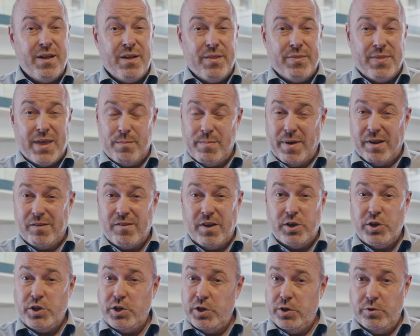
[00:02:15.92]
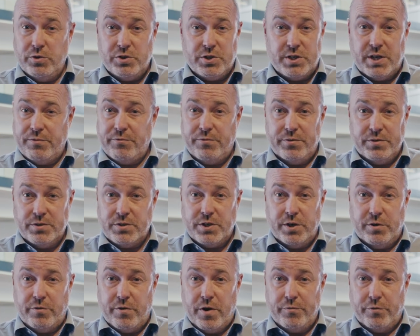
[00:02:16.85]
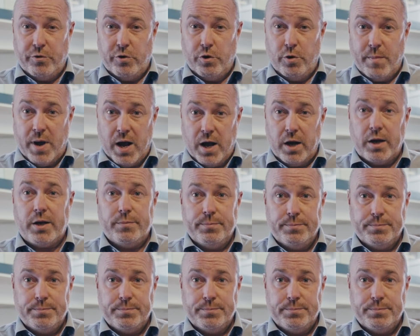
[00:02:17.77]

that makes a huge difference to your overall mark.